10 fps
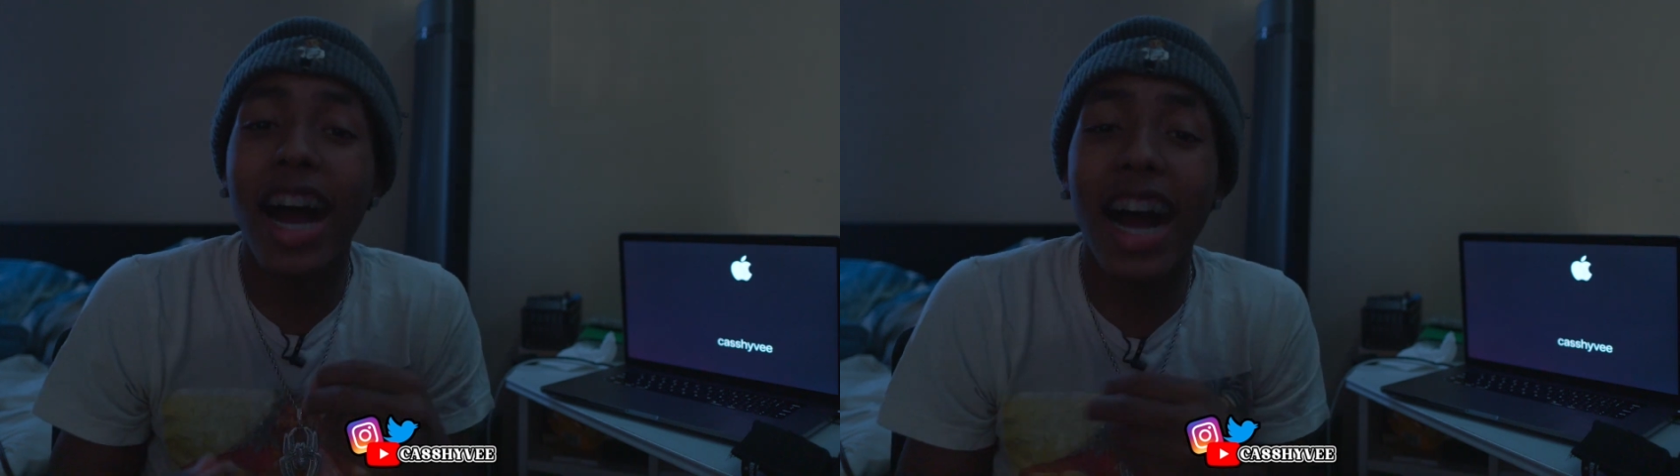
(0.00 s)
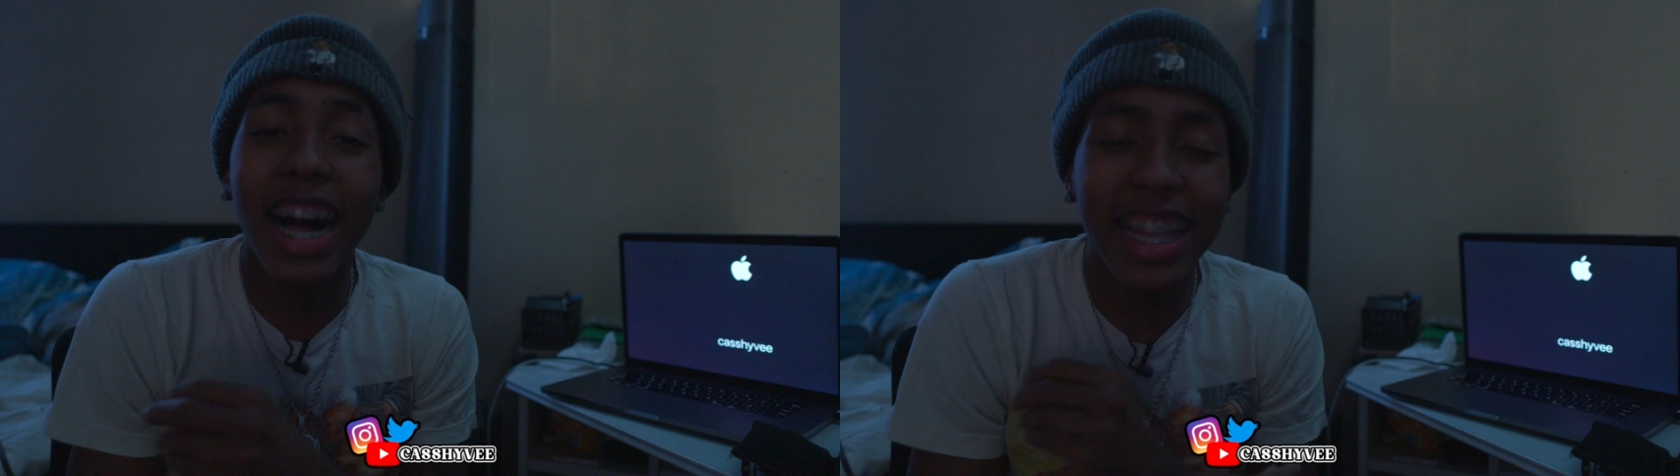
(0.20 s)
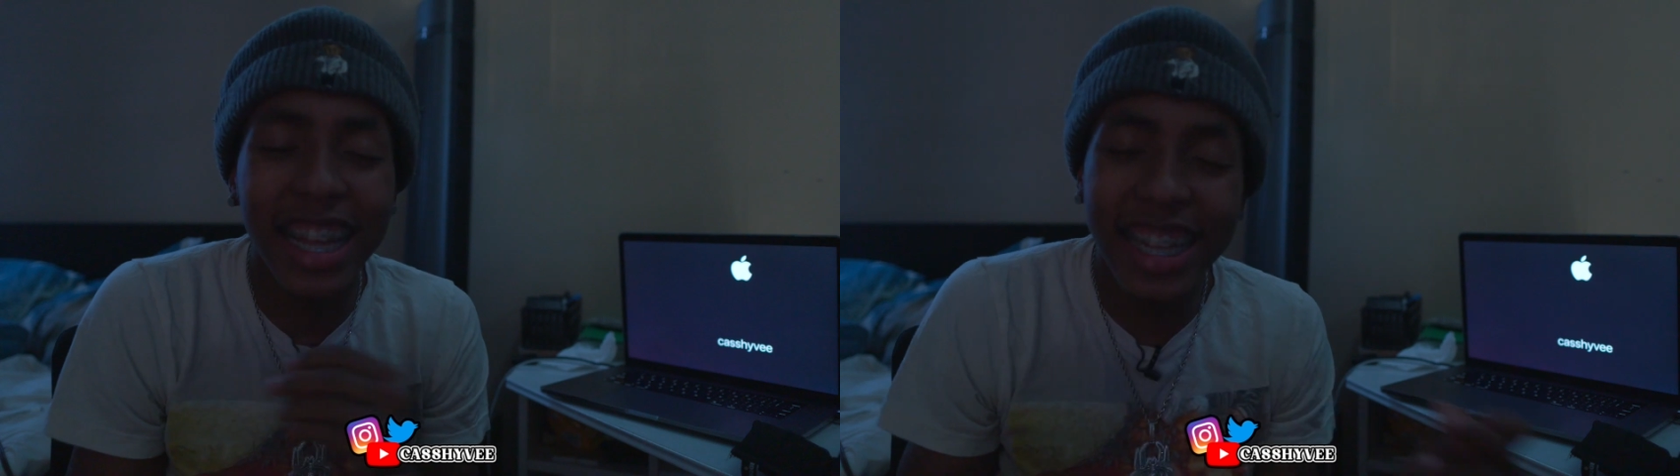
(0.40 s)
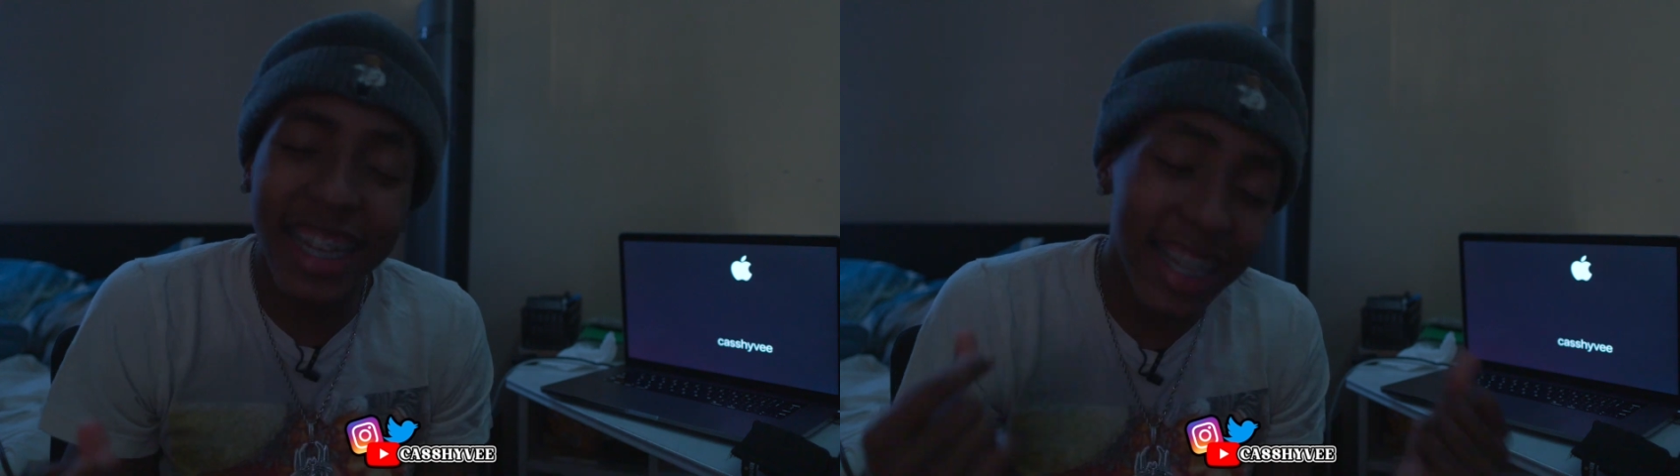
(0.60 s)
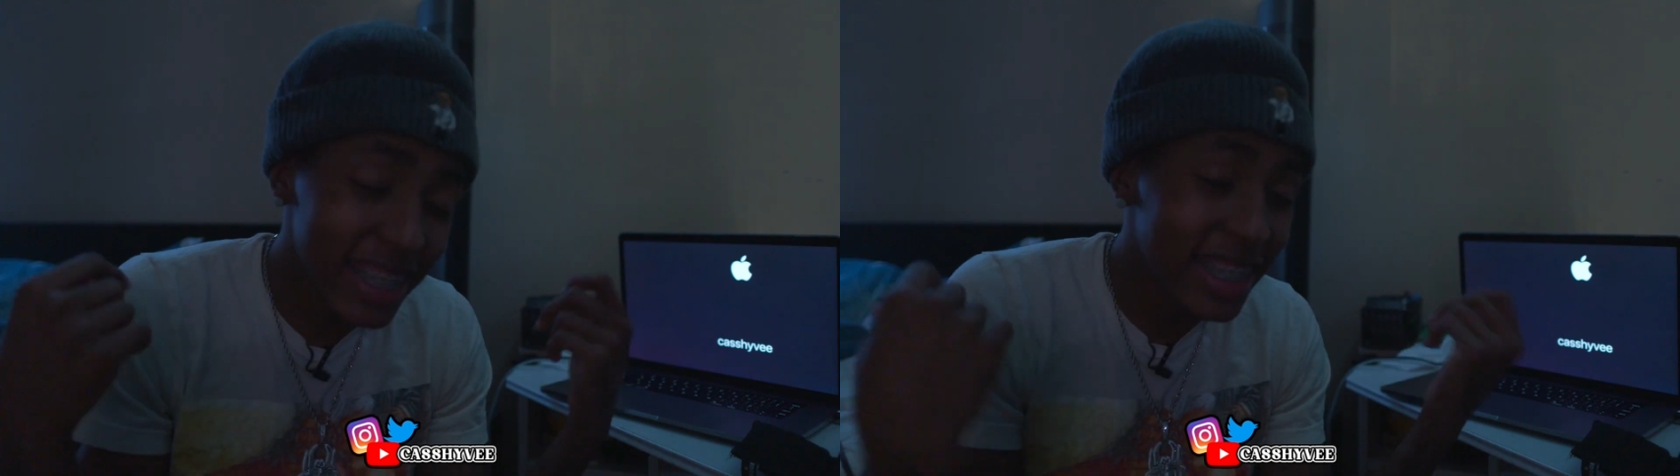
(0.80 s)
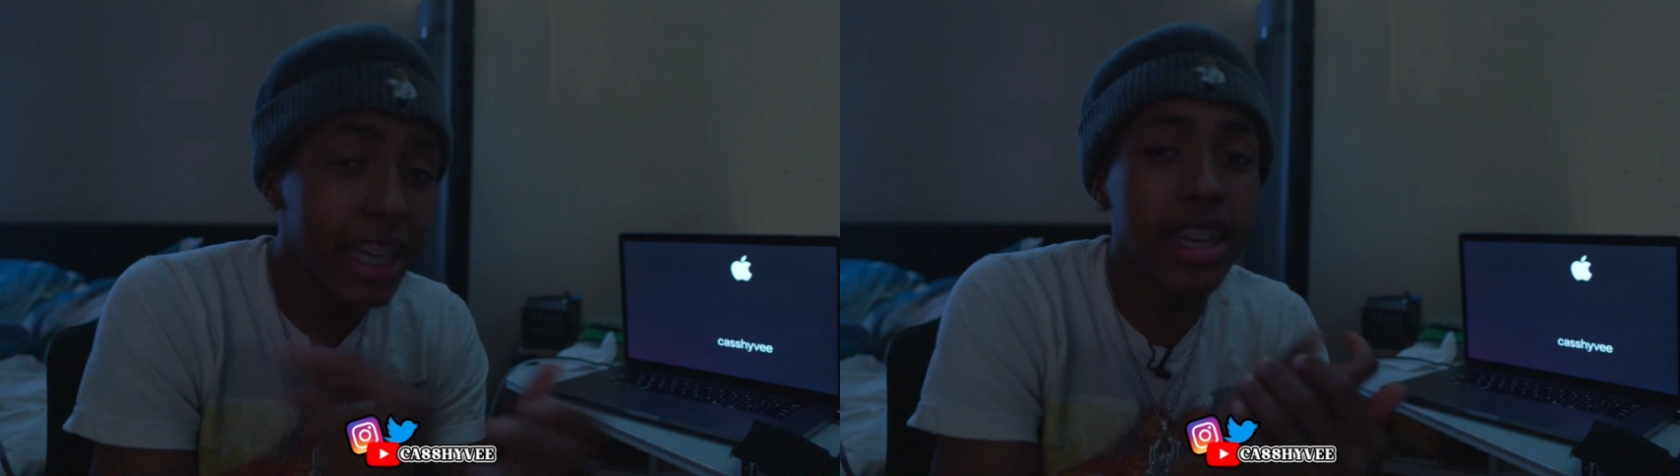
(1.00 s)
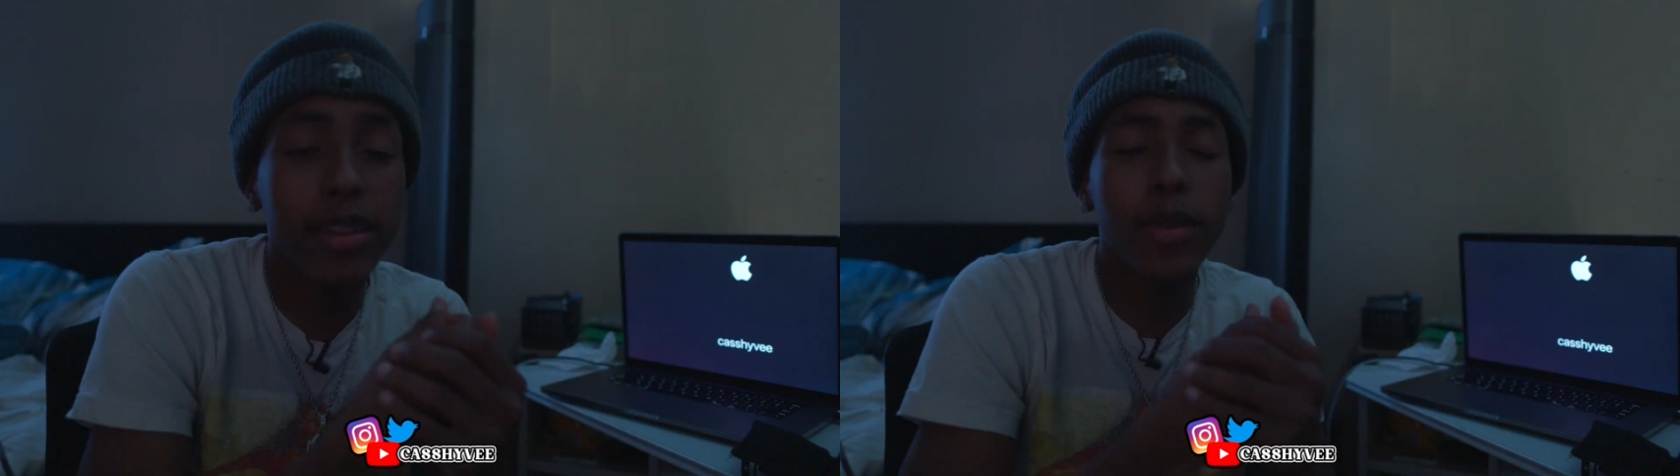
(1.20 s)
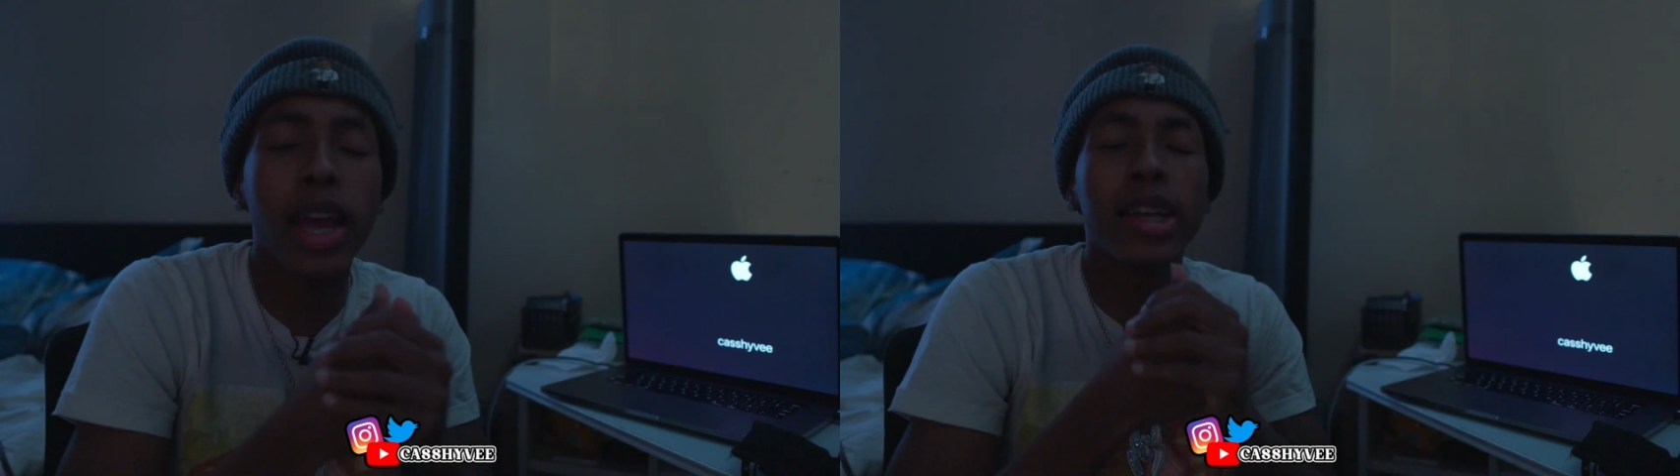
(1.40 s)
holler. Let's get
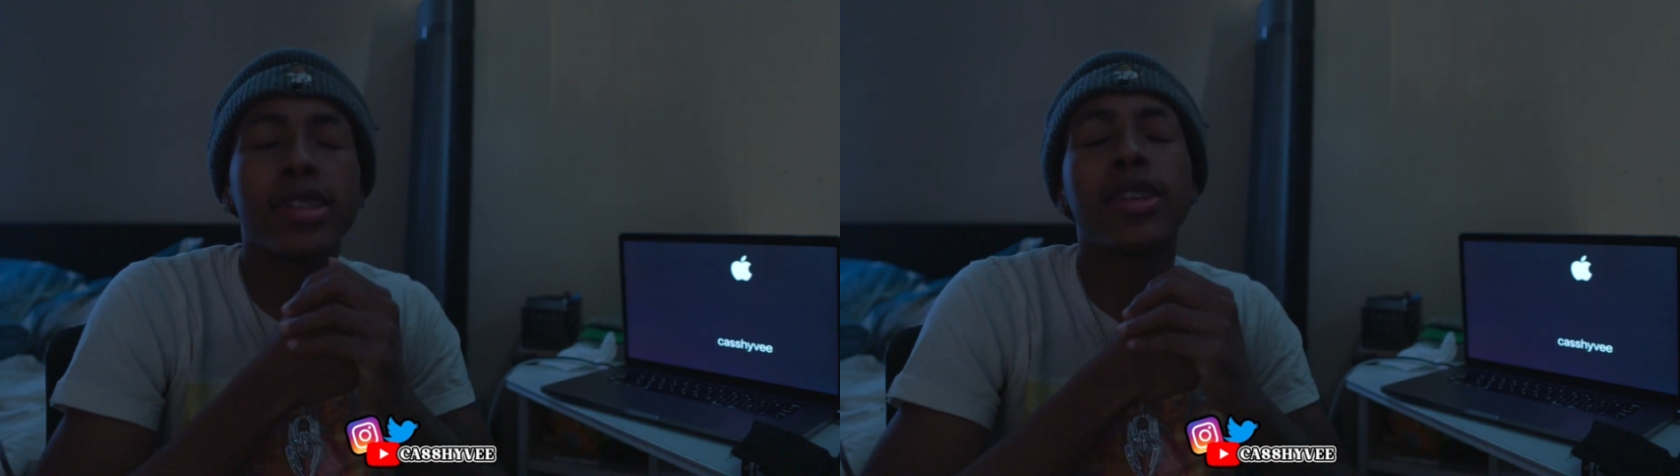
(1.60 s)
it, man.